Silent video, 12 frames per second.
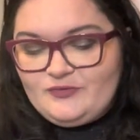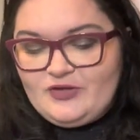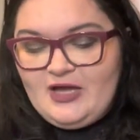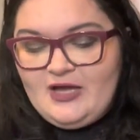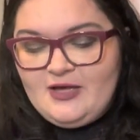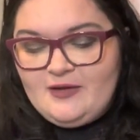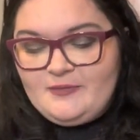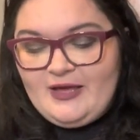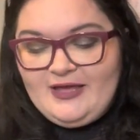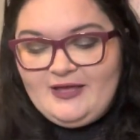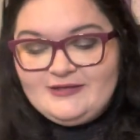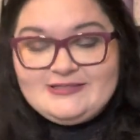Um,
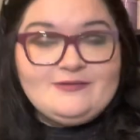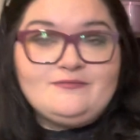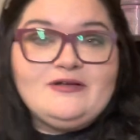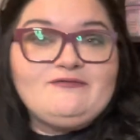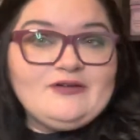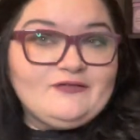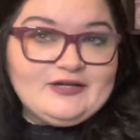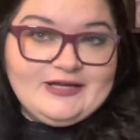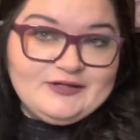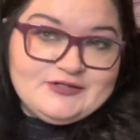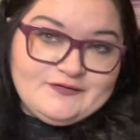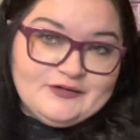I, some of my favorite
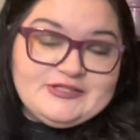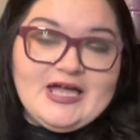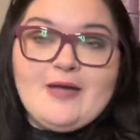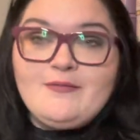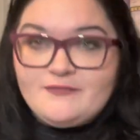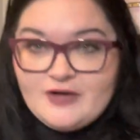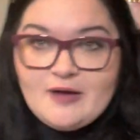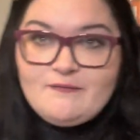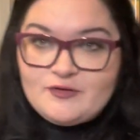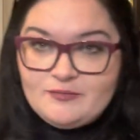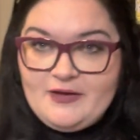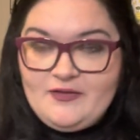candles of all time have come
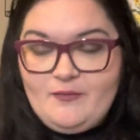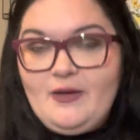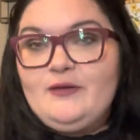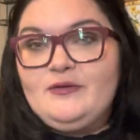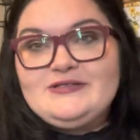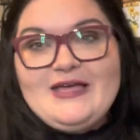from Bath & Body Works.